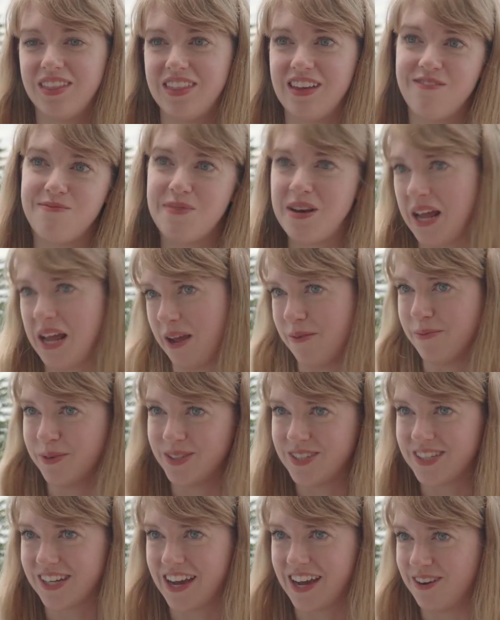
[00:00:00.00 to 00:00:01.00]
they've been able
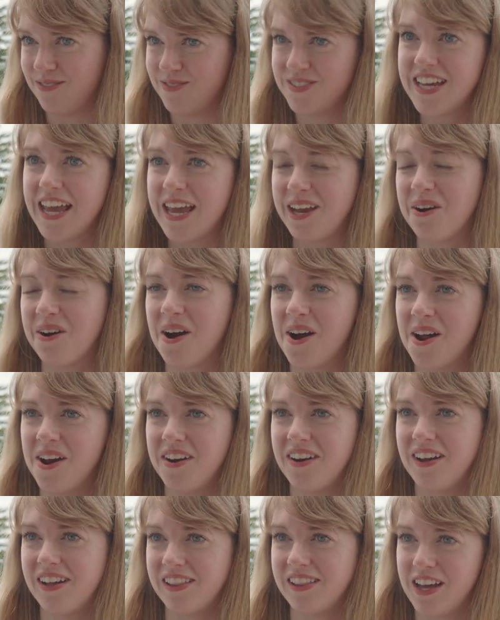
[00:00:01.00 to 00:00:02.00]
to kind of take
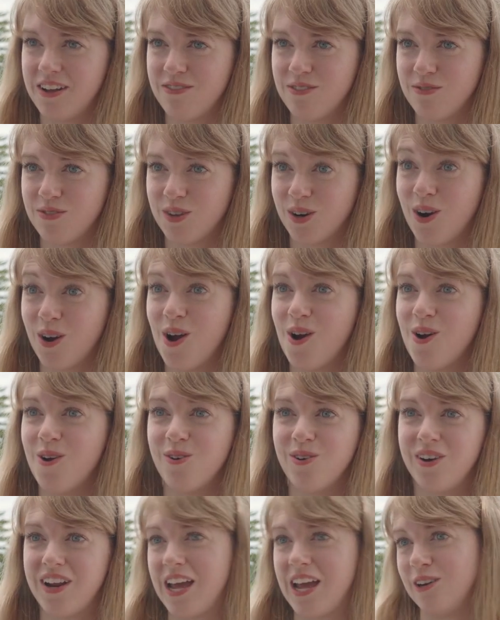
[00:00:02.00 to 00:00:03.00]
on a life of their
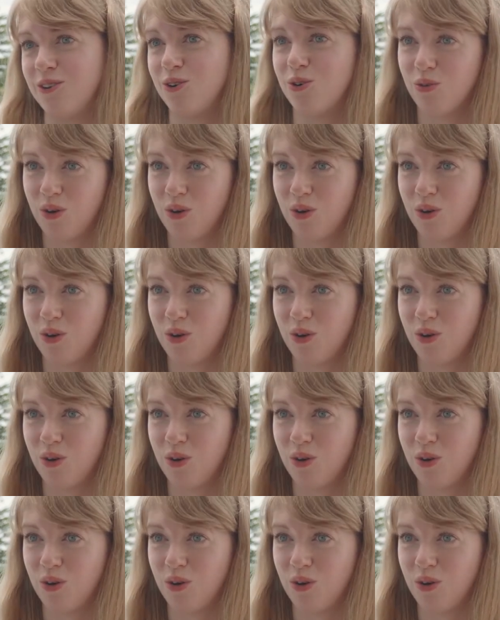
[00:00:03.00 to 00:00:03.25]
own and